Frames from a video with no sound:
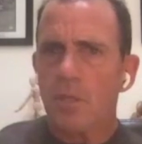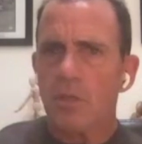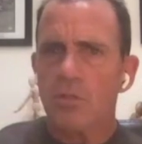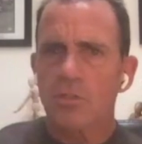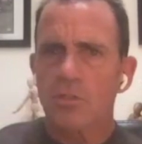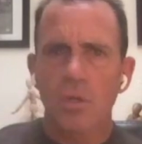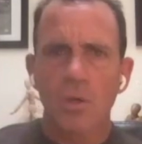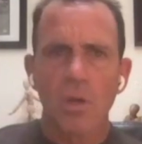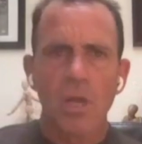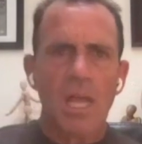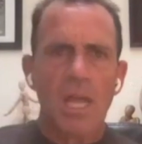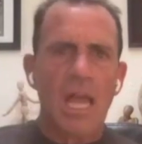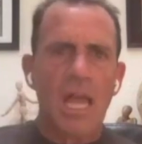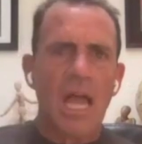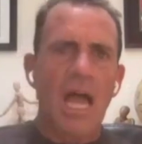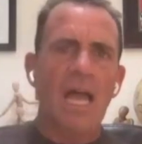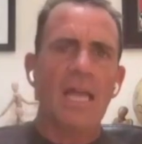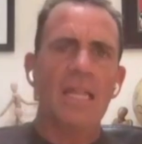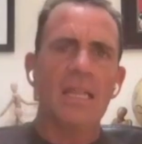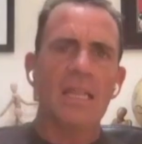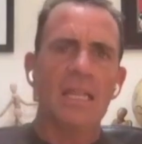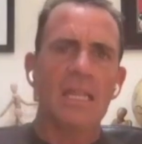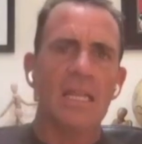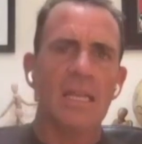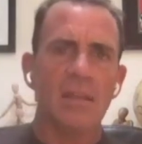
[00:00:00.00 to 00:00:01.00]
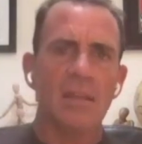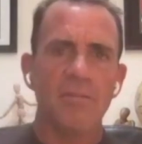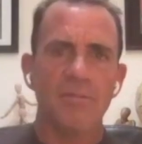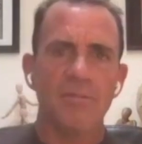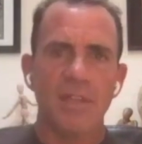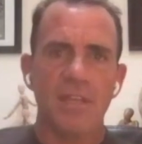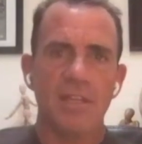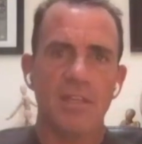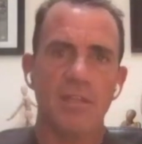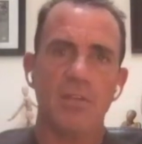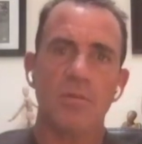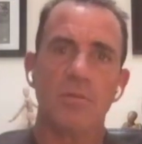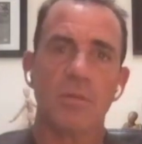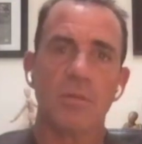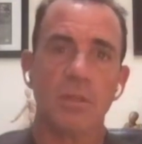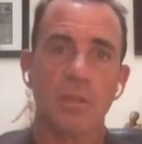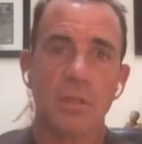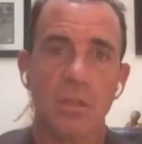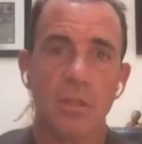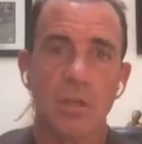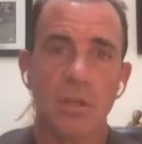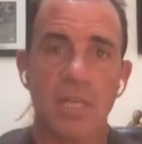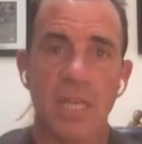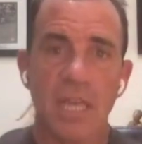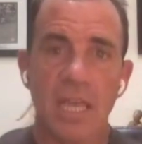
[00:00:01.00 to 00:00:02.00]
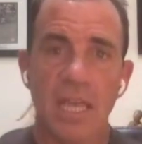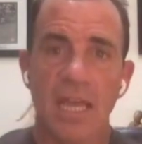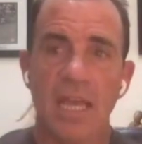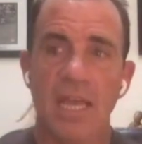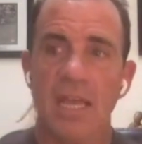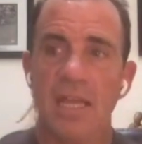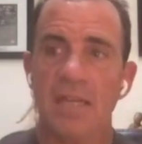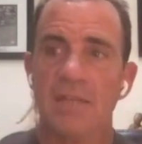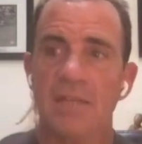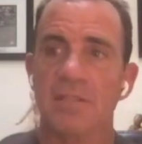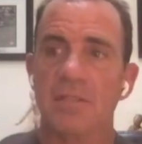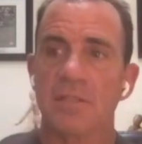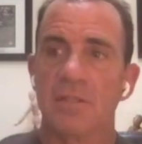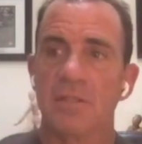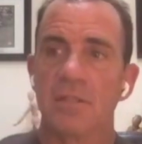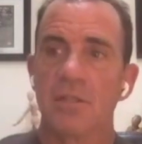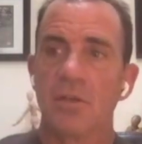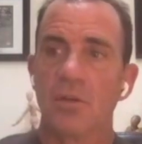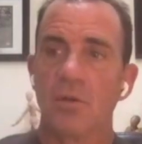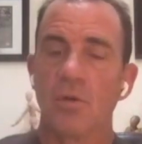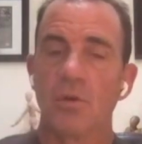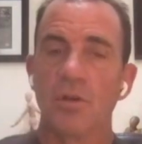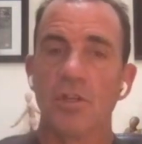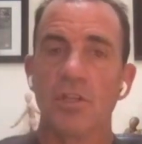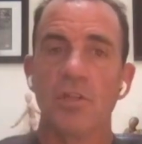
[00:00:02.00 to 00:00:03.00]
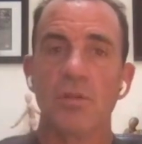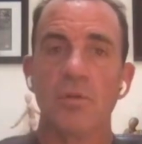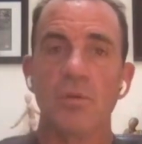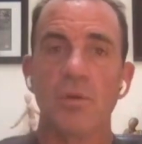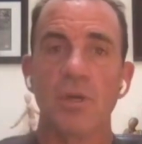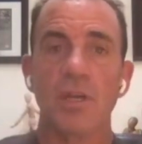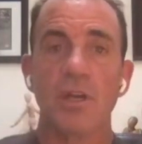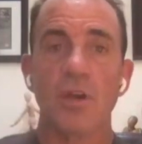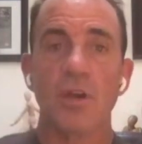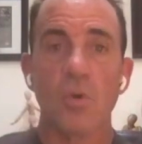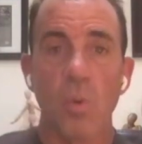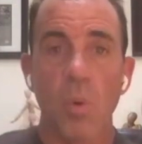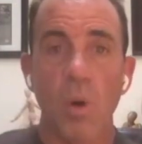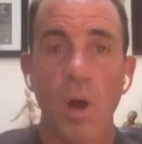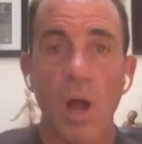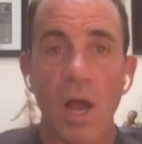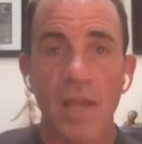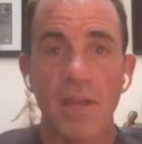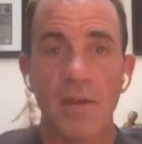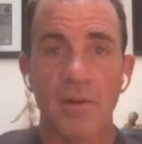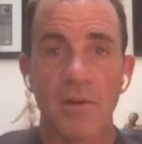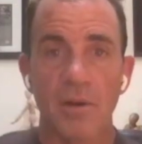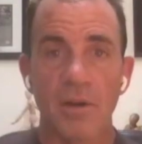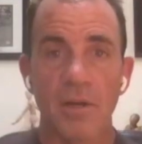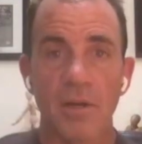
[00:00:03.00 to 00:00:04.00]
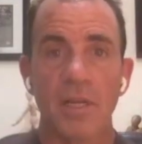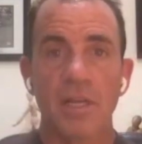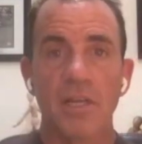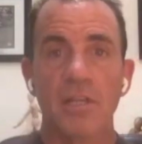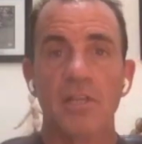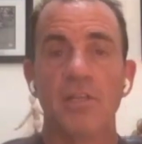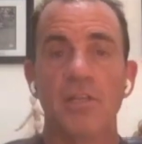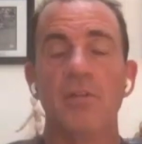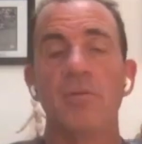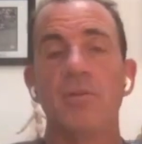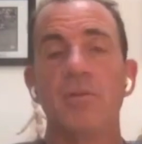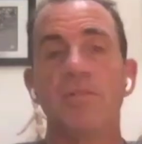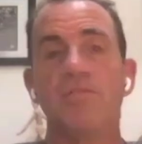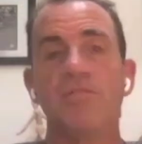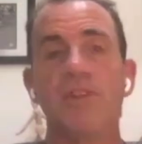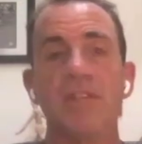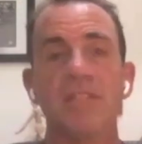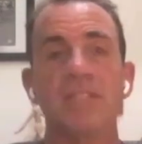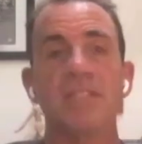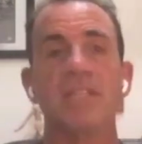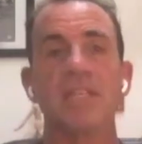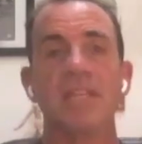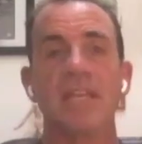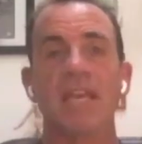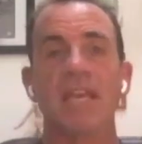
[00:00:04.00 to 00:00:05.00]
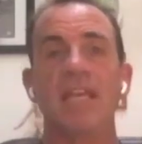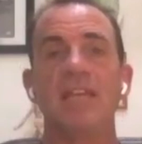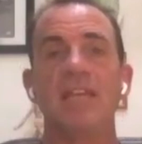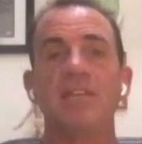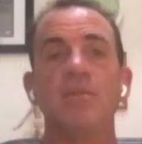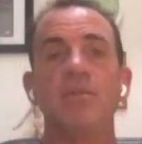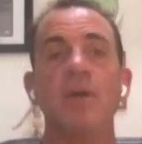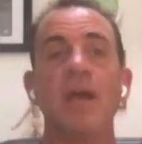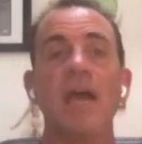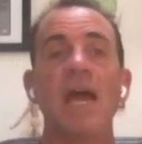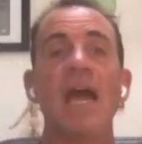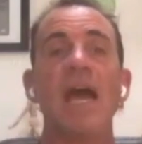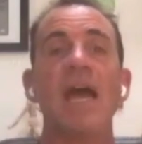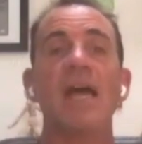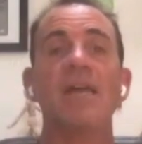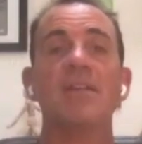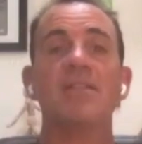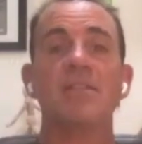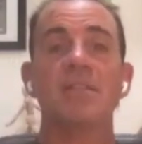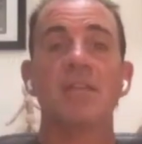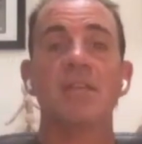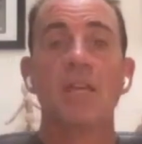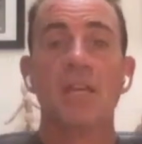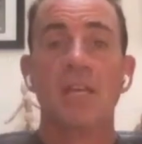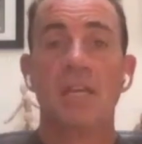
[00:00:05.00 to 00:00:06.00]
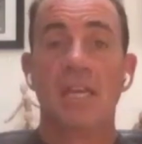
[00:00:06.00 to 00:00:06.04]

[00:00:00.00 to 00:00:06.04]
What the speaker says: So I love that you look at, or you inquire, you investigate, you ask